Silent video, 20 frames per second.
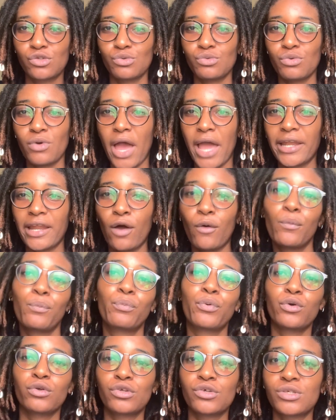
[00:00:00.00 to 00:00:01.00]
to and I'll
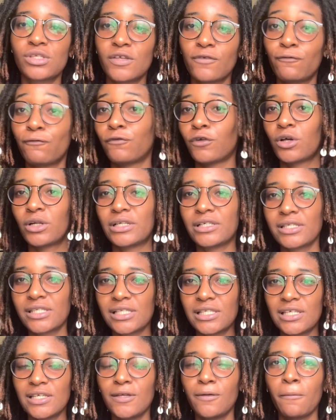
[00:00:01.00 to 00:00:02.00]
produce it
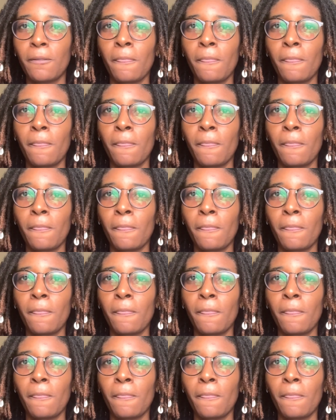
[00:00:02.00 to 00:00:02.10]
flawlessly.